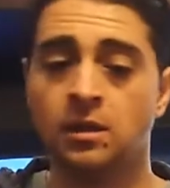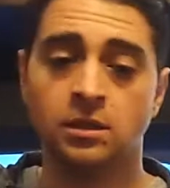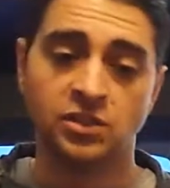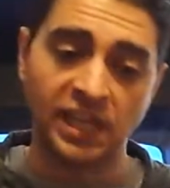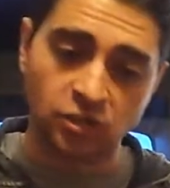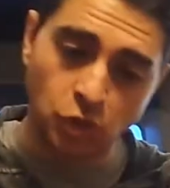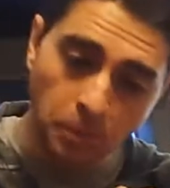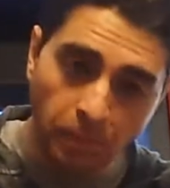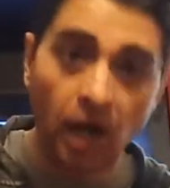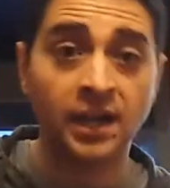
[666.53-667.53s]
Takes 2
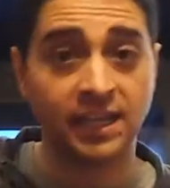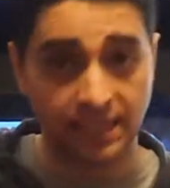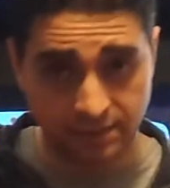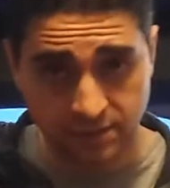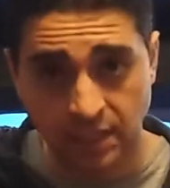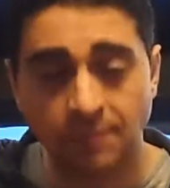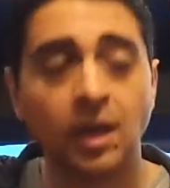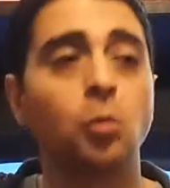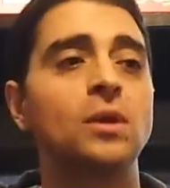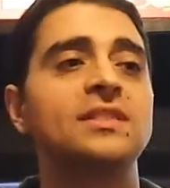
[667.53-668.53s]
bong hits. I'm
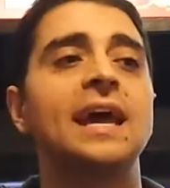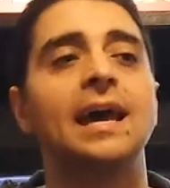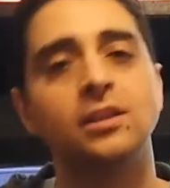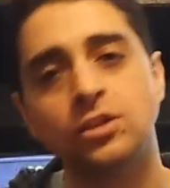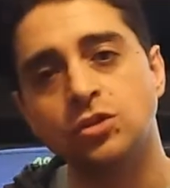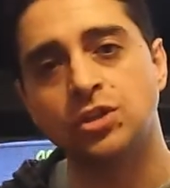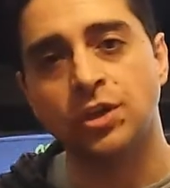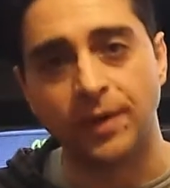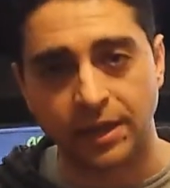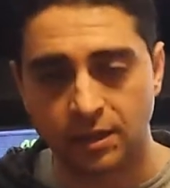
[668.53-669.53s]
like, what the hell are you doing?